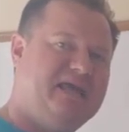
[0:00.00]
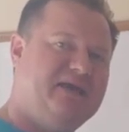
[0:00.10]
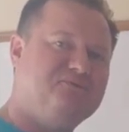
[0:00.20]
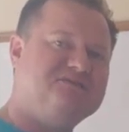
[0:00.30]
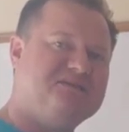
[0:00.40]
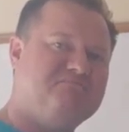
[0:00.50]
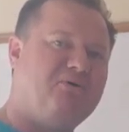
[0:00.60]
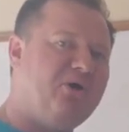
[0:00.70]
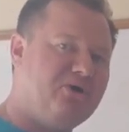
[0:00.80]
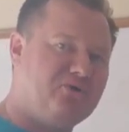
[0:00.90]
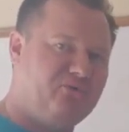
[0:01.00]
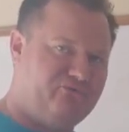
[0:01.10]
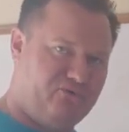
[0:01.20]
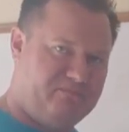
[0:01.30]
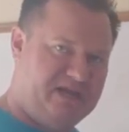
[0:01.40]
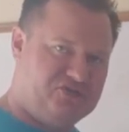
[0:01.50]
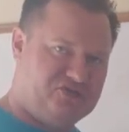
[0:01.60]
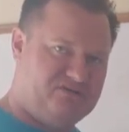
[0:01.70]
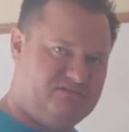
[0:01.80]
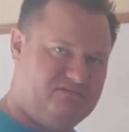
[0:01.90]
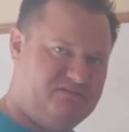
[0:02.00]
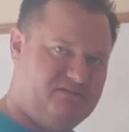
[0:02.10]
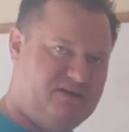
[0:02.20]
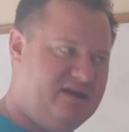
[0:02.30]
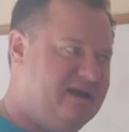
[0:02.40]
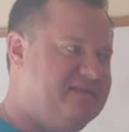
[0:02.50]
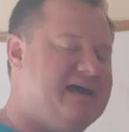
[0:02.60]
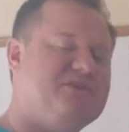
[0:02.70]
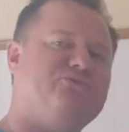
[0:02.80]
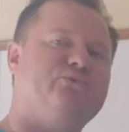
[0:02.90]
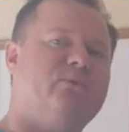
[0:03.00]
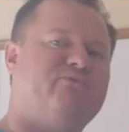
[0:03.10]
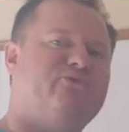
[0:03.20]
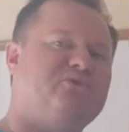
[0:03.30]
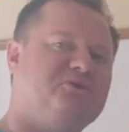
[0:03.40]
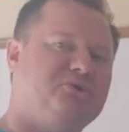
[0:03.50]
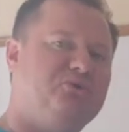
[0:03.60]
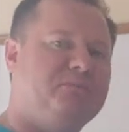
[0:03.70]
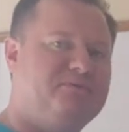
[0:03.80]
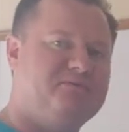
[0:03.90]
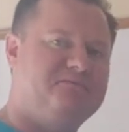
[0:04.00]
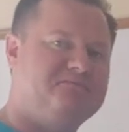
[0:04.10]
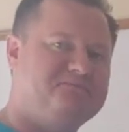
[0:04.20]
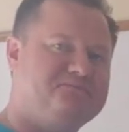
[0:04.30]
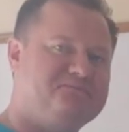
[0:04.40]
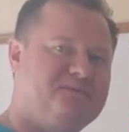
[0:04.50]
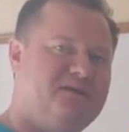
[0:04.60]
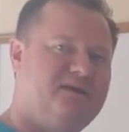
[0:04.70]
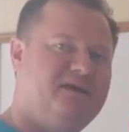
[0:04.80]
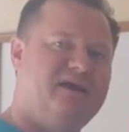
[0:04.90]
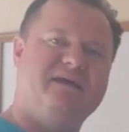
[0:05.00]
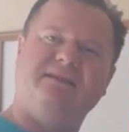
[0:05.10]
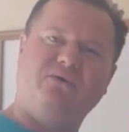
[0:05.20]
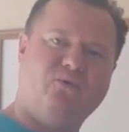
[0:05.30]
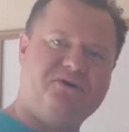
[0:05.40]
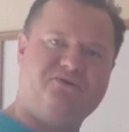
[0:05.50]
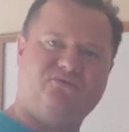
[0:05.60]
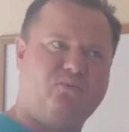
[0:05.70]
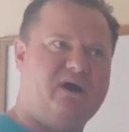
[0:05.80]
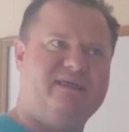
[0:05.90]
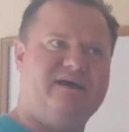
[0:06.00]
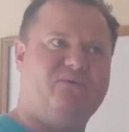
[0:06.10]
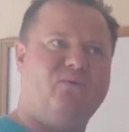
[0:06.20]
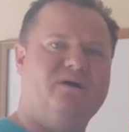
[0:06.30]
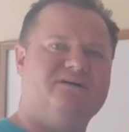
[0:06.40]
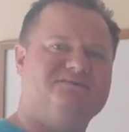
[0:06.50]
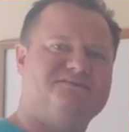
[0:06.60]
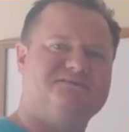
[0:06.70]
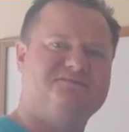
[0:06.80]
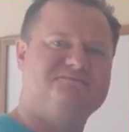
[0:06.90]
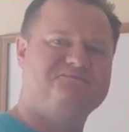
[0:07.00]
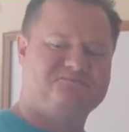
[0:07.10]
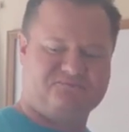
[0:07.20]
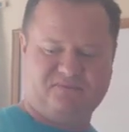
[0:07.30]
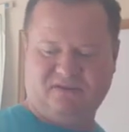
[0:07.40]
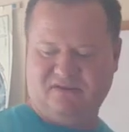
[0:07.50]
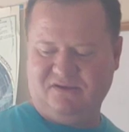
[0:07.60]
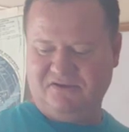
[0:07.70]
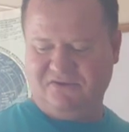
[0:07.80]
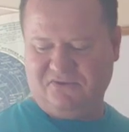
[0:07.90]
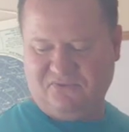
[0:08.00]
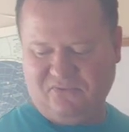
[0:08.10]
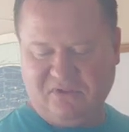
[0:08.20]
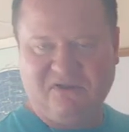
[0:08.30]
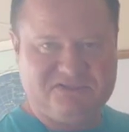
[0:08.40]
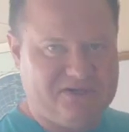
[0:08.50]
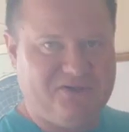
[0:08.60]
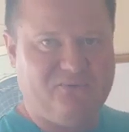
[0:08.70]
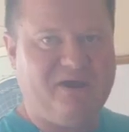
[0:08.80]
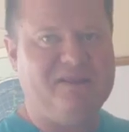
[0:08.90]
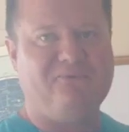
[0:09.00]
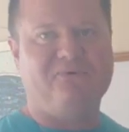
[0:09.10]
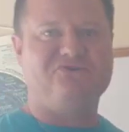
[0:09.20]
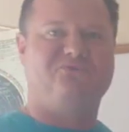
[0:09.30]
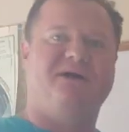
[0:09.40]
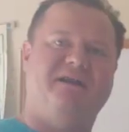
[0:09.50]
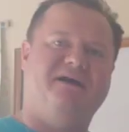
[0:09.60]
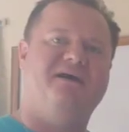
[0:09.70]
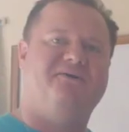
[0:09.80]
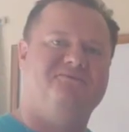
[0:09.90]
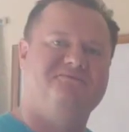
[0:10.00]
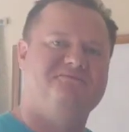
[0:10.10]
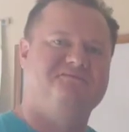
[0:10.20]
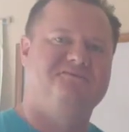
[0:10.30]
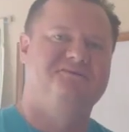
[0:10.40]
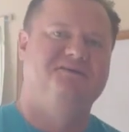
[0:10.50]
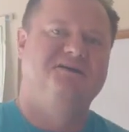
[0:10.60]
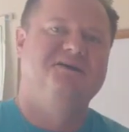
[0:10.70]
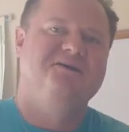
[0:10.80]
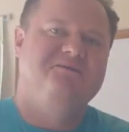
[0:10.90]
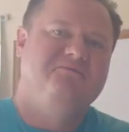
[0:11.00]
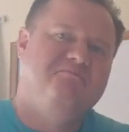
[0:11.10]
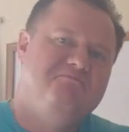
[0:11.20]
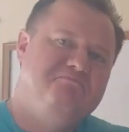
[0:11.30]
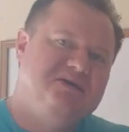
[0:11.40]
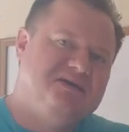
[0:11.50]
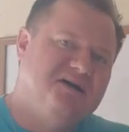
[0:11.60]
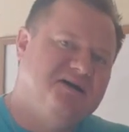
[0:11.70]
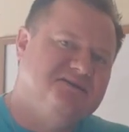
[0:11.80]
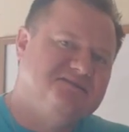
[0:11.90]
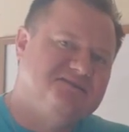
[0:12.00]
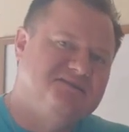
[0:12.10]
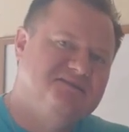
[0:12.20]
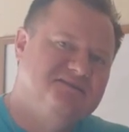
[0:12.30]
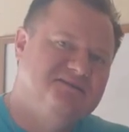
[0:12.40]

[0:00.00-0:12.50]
it was in particle formation. And that threw them for a loop. And they wondered why that was. Well, I'll tell you why that was right now. Because